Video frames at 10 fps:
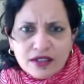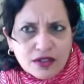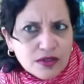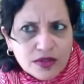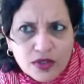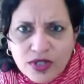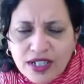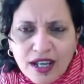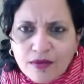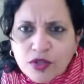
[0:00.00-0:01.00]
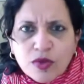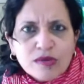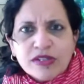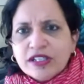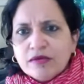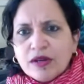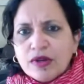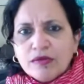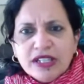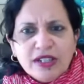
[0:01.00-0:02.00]
you know, you can come to 1 Million by
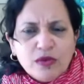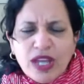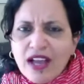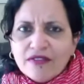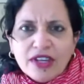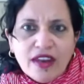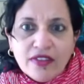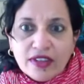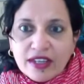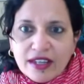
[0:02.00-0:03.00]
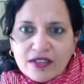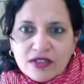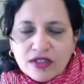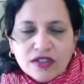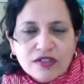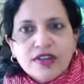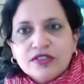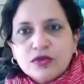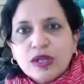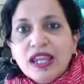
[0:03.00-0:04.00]
1 Million. We have nothing against solo
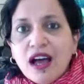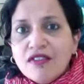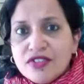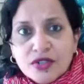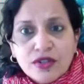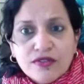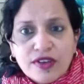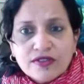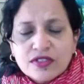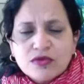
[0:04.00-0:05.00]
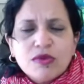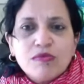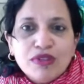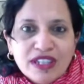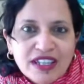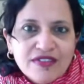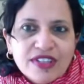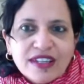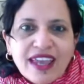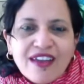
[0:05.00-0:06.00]
founders. We love solo founders. We believe
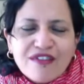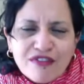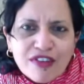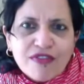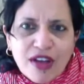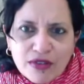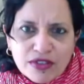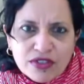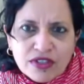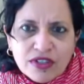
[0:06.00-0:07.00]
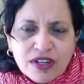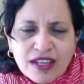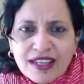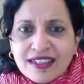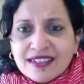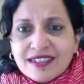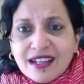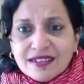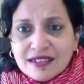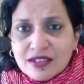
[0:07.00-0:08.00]
that every founder
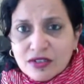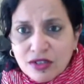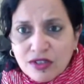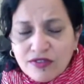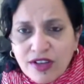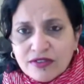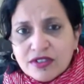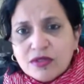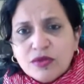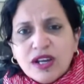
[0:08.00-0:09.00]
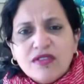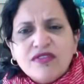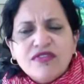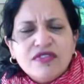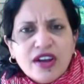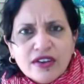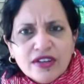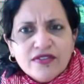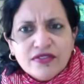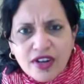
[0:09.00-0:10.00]
starts as a solo founder. We are
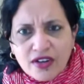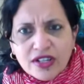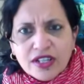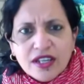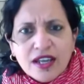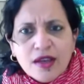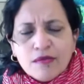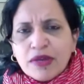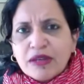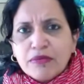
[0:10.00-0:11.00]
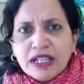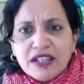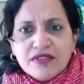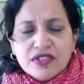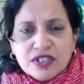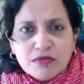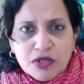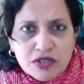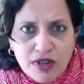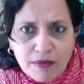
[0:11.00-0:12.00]
very, very big believers in
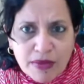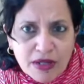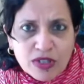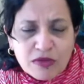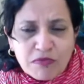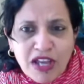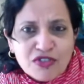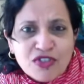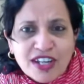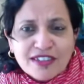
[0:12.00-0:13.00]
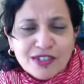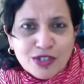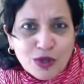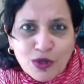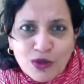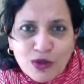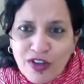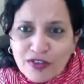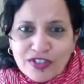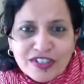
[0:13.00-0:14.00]
bootstrapping with a paycheck as a solo
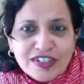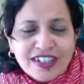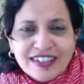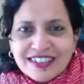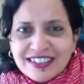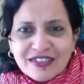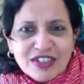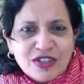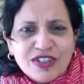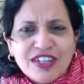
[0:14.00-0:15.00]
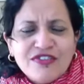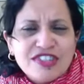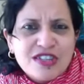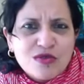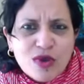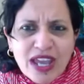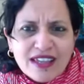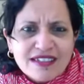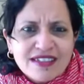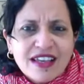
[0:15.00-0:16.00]
founder, and, you know, nifty
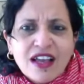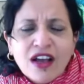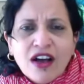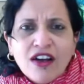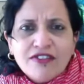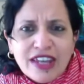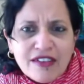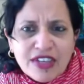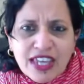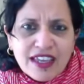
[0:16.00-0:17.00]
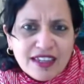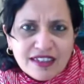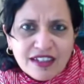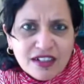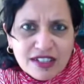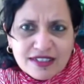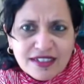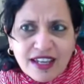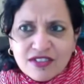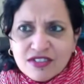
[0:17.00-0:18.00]
ways of navigating the early
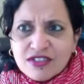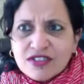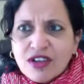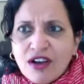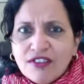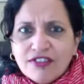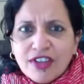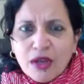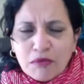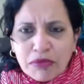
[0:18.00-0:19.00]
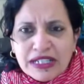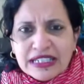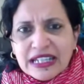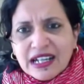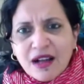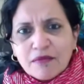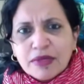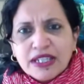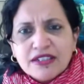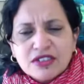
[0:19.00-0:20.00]
stages of building a
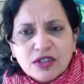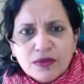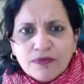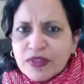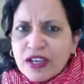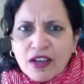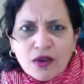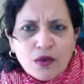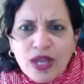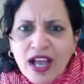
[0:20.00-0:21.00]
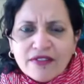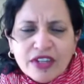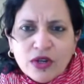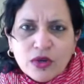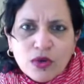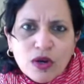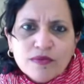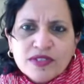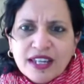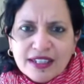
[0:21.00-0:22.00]
company. So we have no
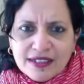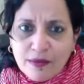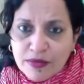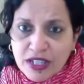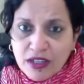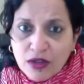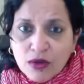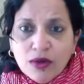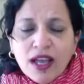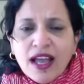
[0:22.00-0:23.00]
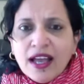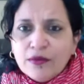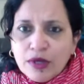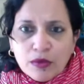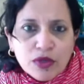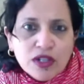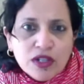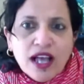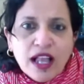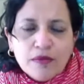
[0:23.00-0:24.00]
qualms in accepting you, and we
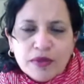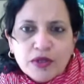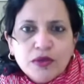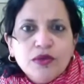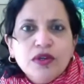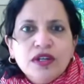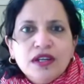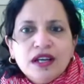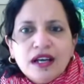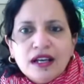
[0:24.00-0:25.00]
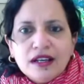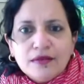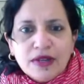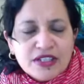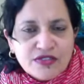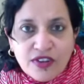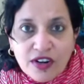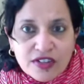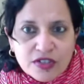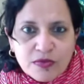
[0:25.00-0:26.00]
will help you as
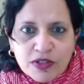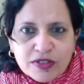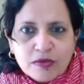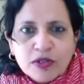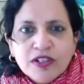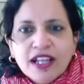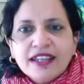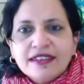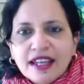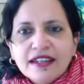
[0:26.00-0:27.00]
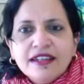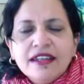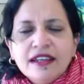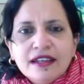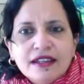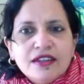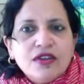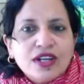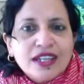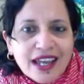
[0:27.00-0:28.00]
far as possible, and then, you
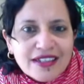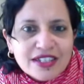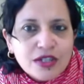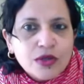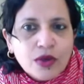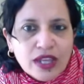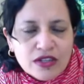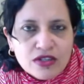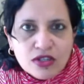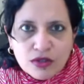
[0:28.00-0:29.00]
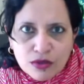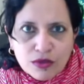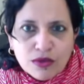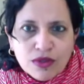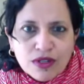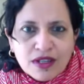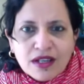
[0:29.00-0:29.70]
know, connect you into